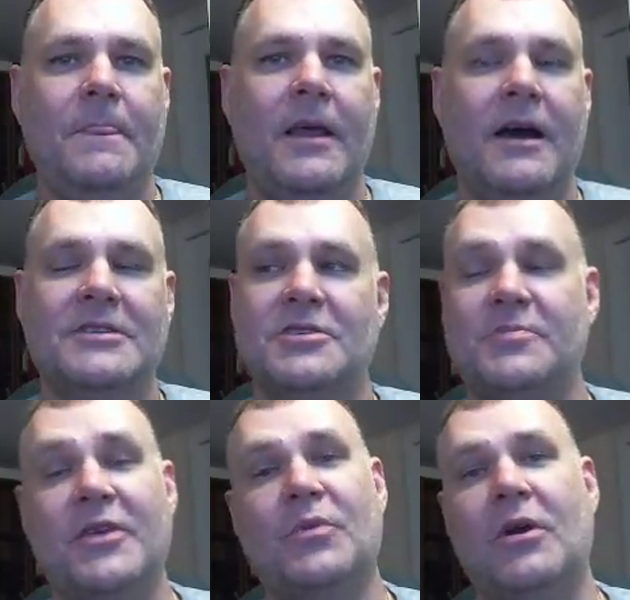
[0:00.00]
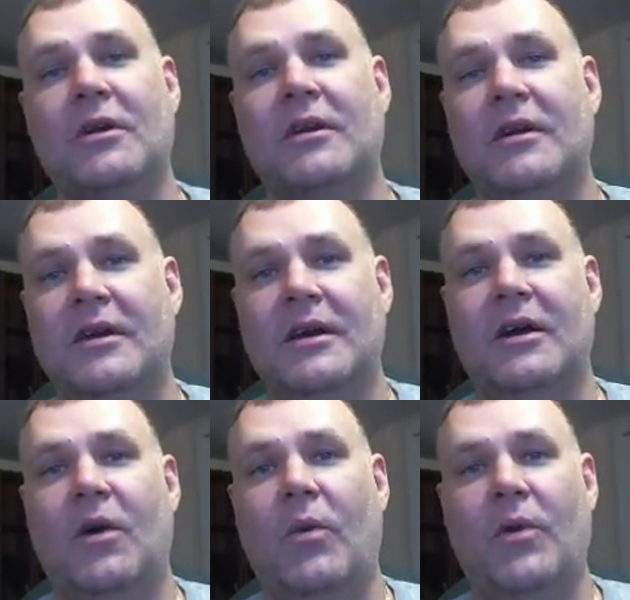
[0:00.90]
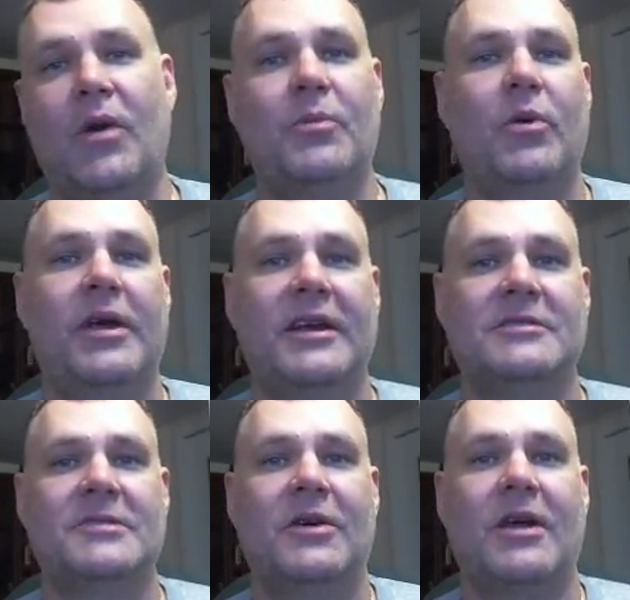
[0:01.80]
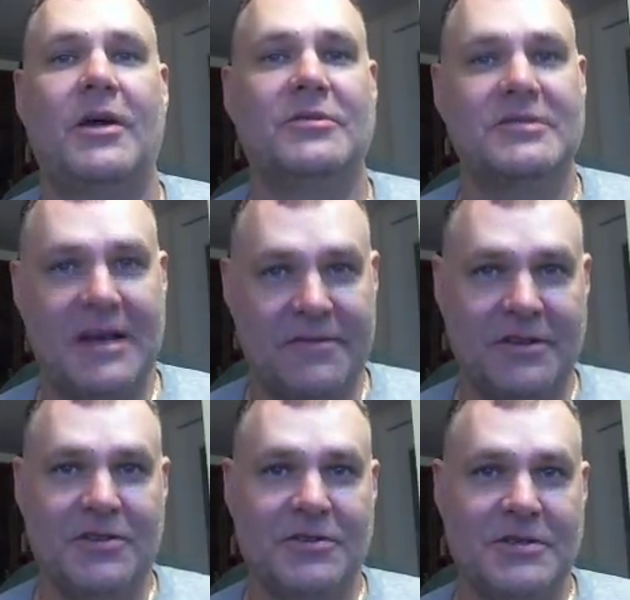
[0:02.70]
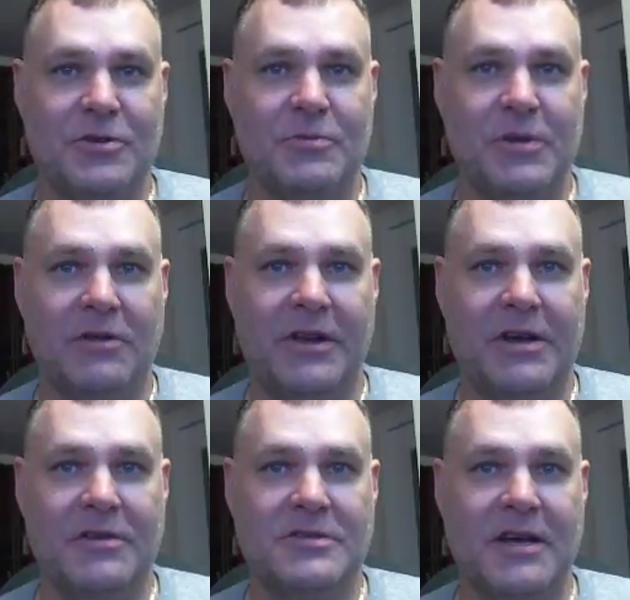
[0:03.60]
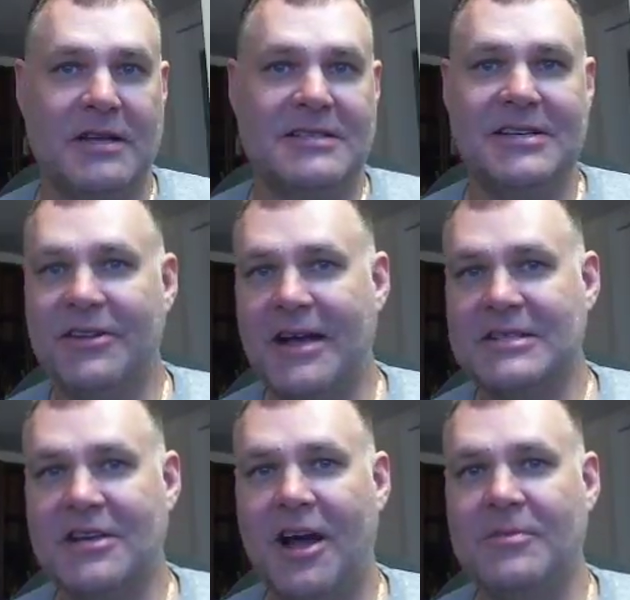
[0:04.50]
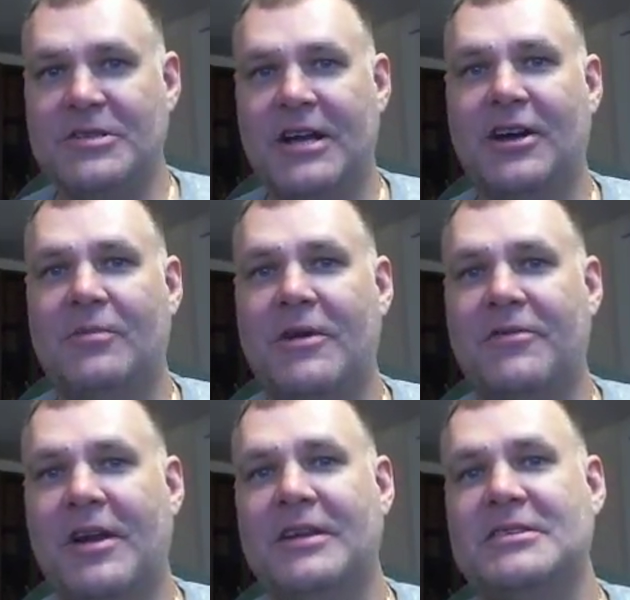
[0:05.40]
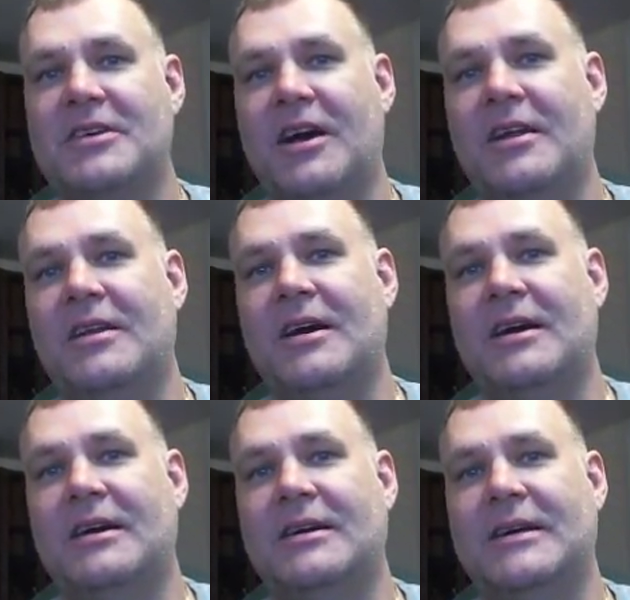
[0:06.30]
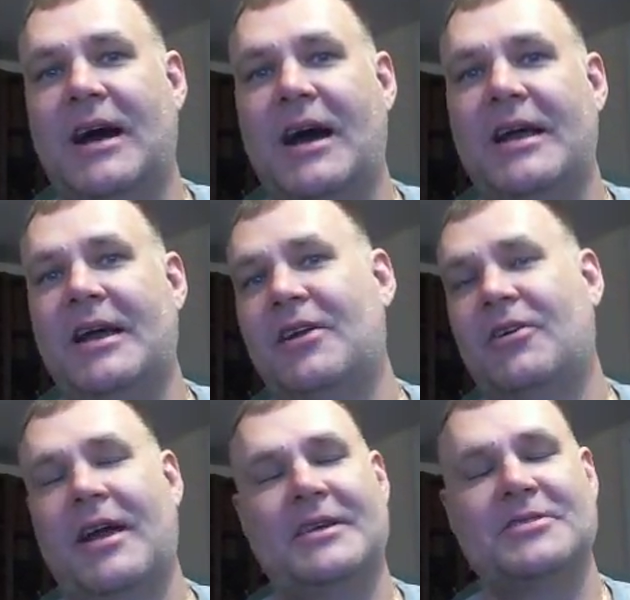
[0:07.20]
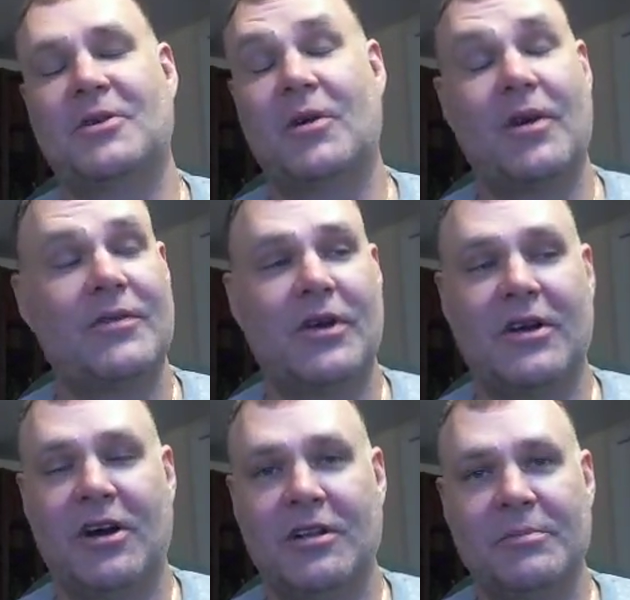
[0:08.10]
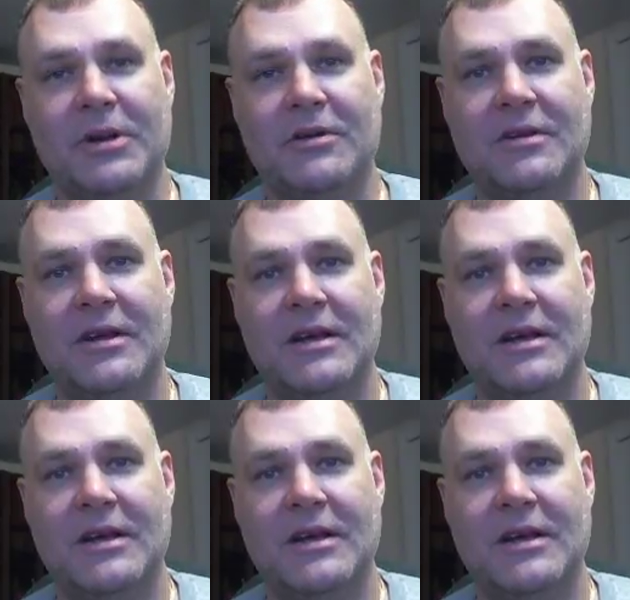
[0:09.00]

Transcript: So spread the word. When 1.8 comes out, I will definitely do some new build videos. Until that time, check out my Frankenstein high-end or Hexo or whatever you want to call it build.